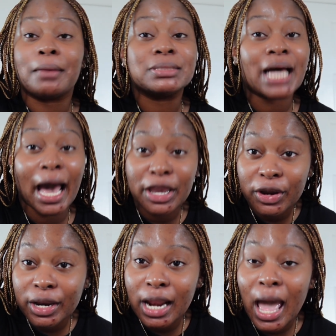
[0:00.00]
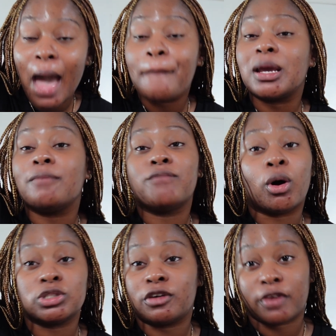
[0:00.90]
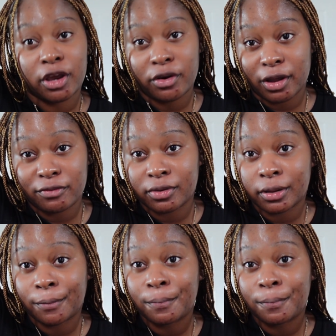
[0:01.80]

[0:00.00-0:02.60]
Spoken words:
I'm tired, but I'm also very grateful